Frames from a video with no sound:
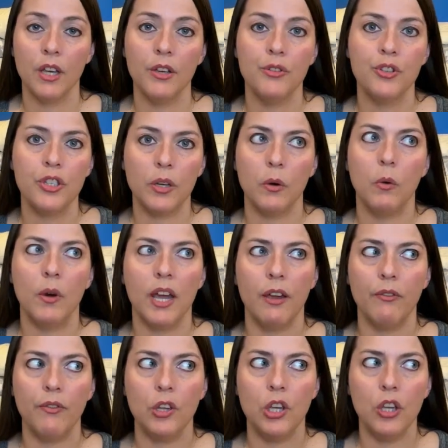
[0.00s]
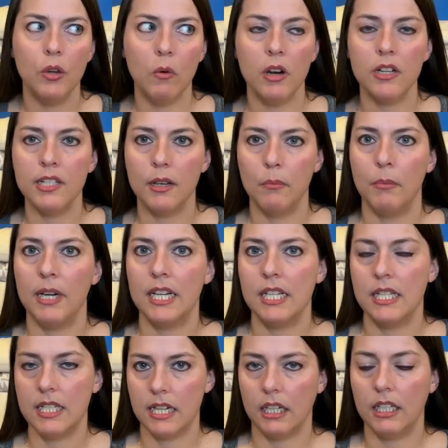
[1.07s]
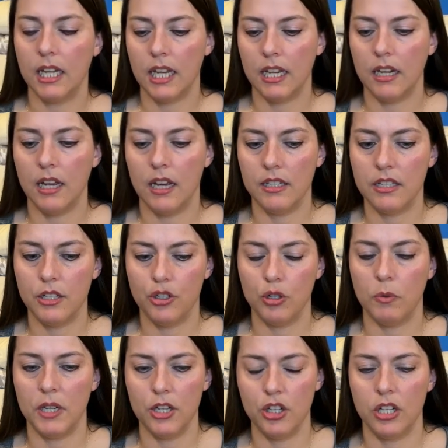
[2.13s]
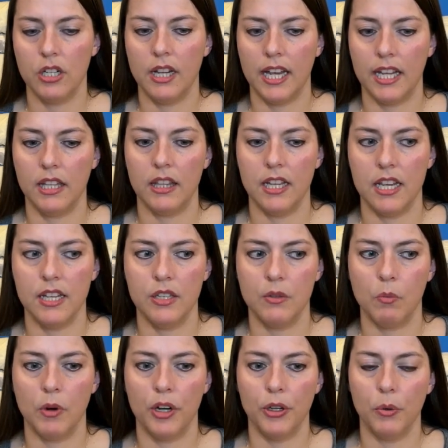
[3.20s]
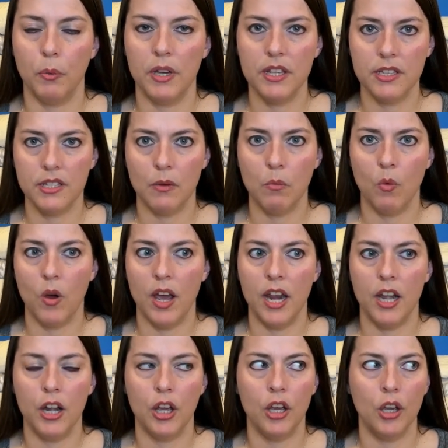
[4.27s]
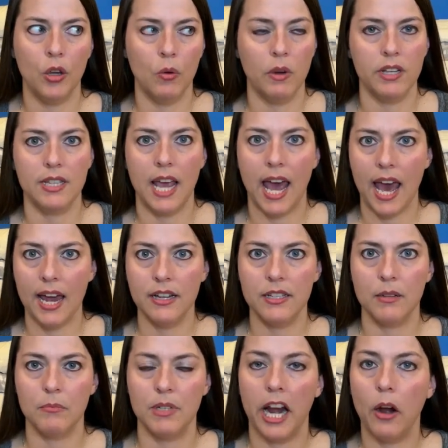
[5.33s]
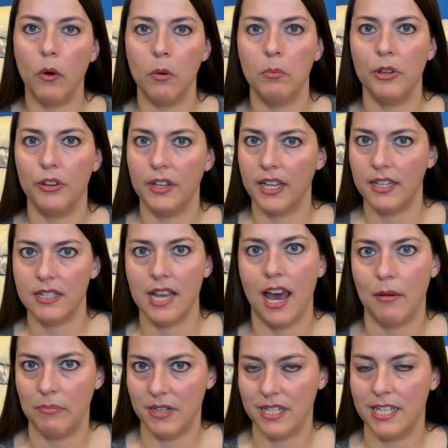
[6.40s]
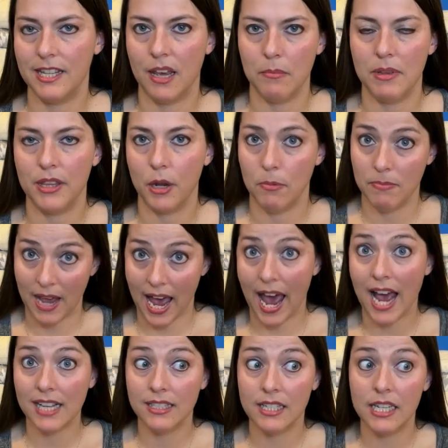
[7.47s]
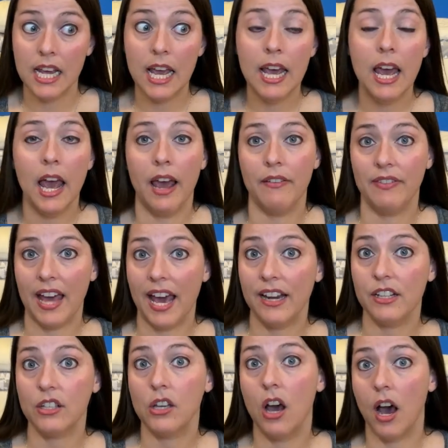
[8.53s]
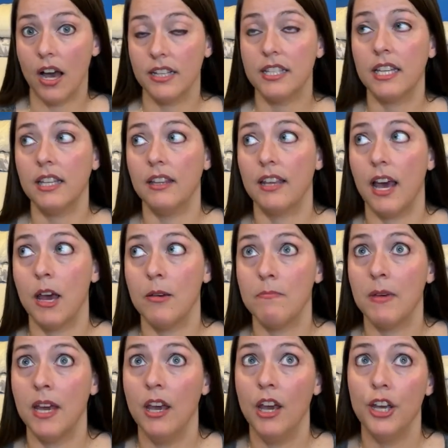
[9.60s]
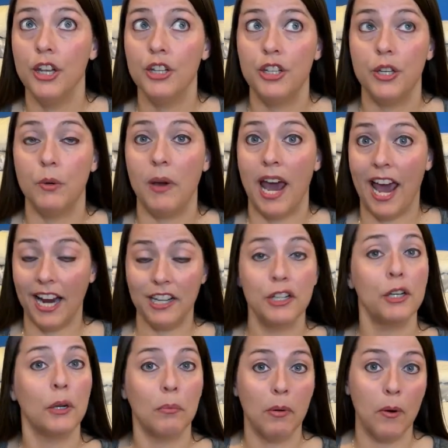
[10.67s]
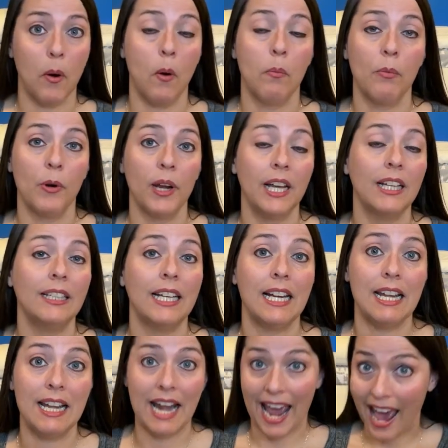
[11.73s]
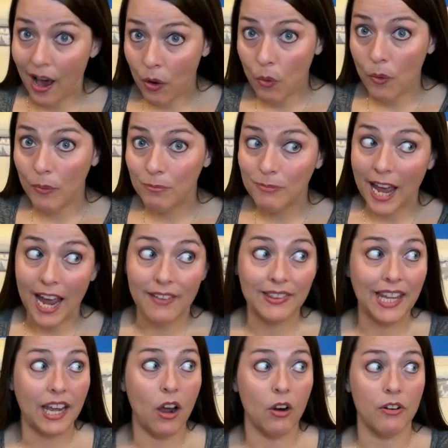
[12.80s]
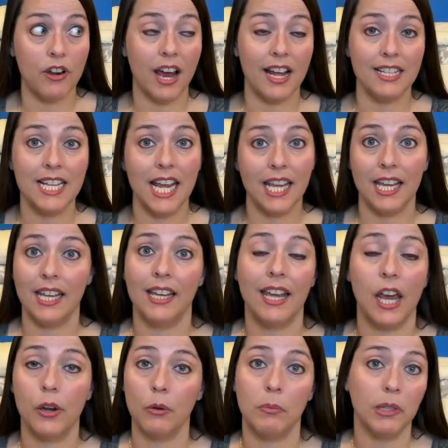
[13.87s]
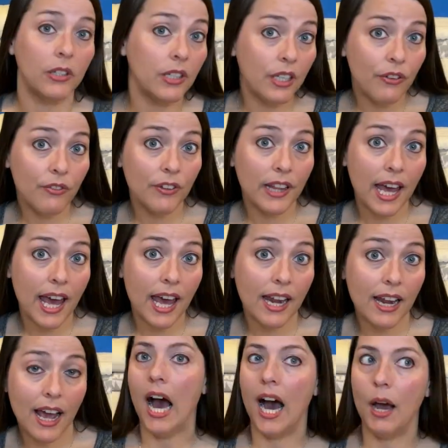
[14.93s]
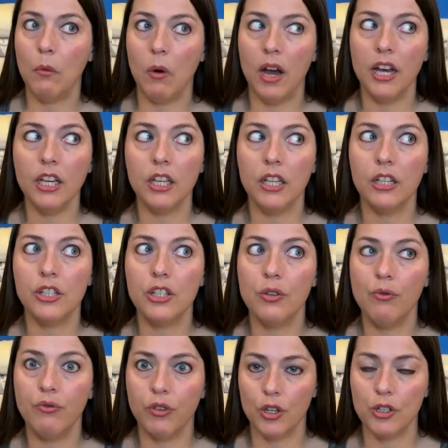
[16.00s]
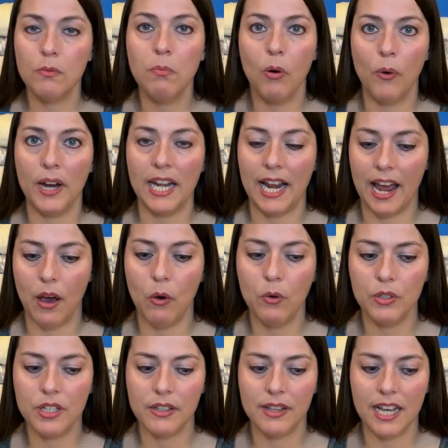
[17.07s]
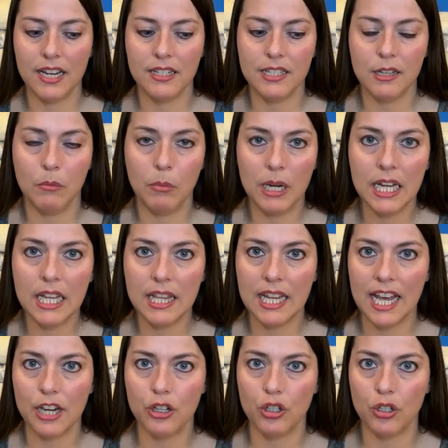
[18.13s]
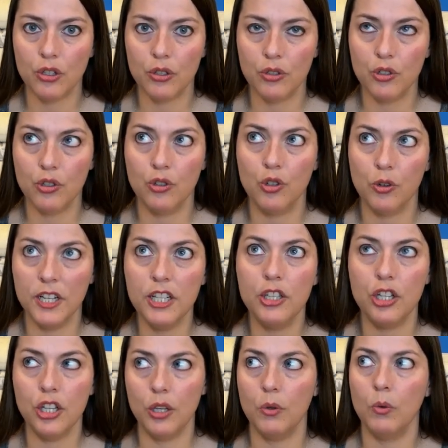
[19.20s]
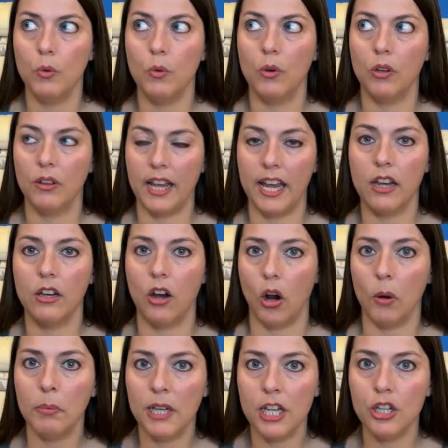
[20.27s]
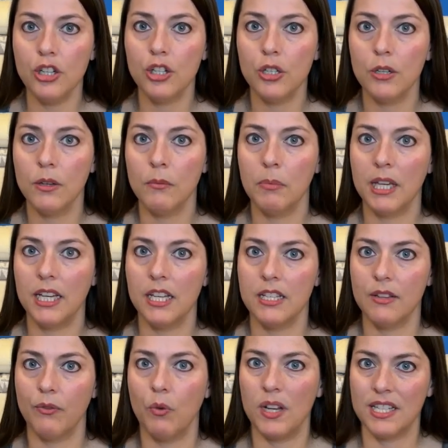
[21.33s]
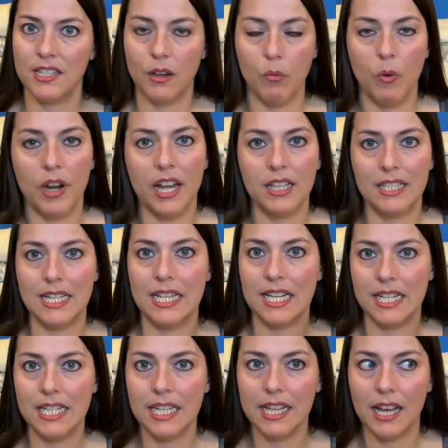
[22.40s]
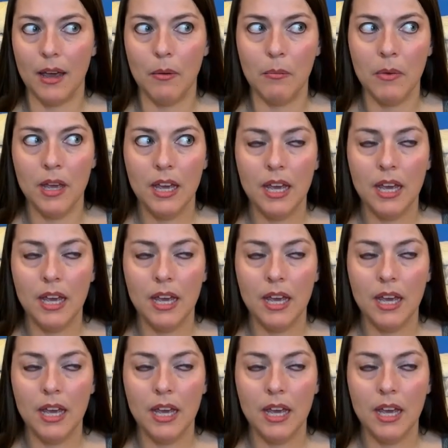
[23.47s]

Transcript: So if you are somebody stuck in a situation like this, where you're with someone who has had some terrible things happen to them in their past, and that is causing them to act inappropriately now, and they are not taking accountability for that, I want to first point out that somebody that treats you like garbage because of what someone else did to them